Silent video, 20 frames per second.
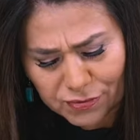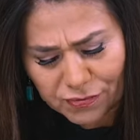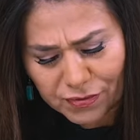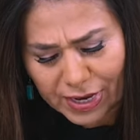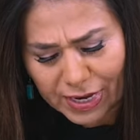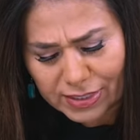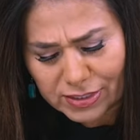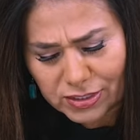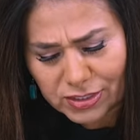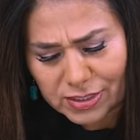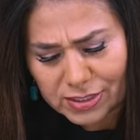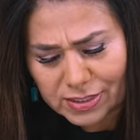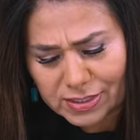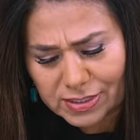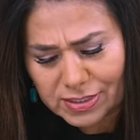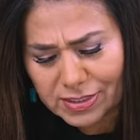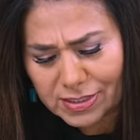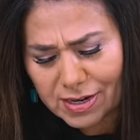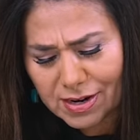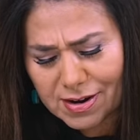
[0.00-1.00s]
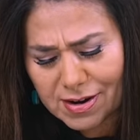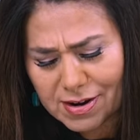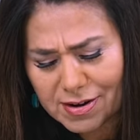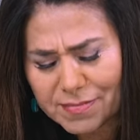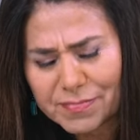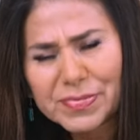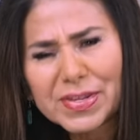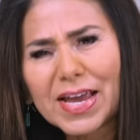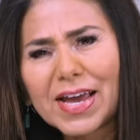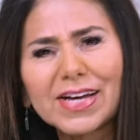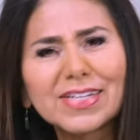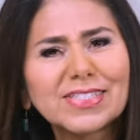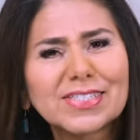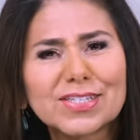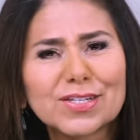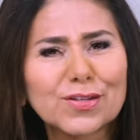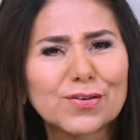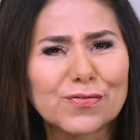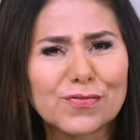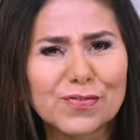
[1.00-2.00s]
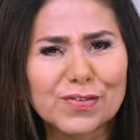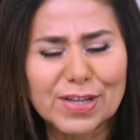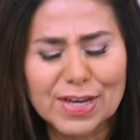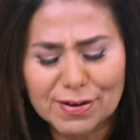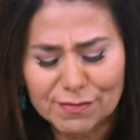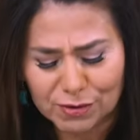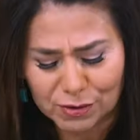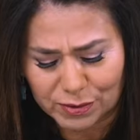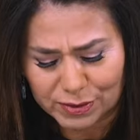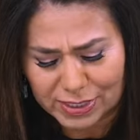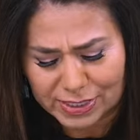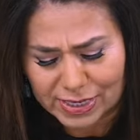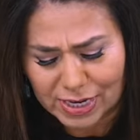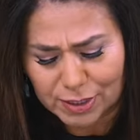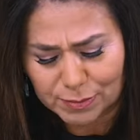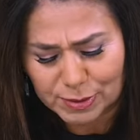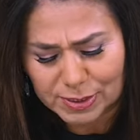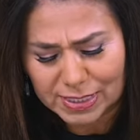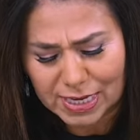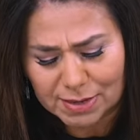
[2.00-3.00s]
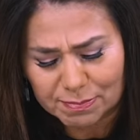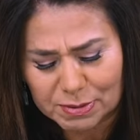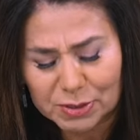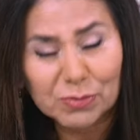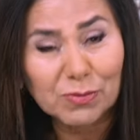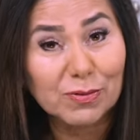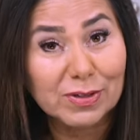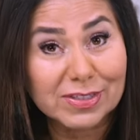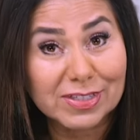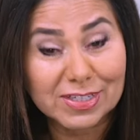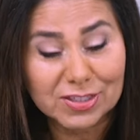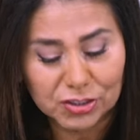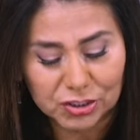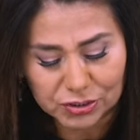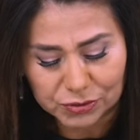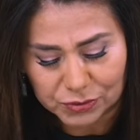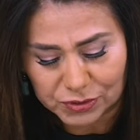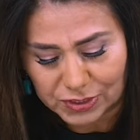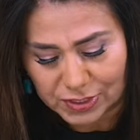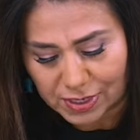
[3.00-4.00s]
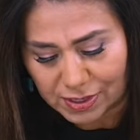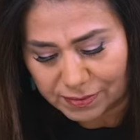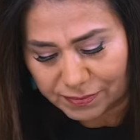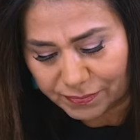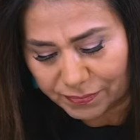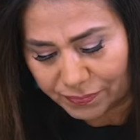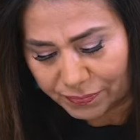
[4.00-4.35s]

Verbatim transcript: fat just um, adds to the flavor. It helps keep it really juicy.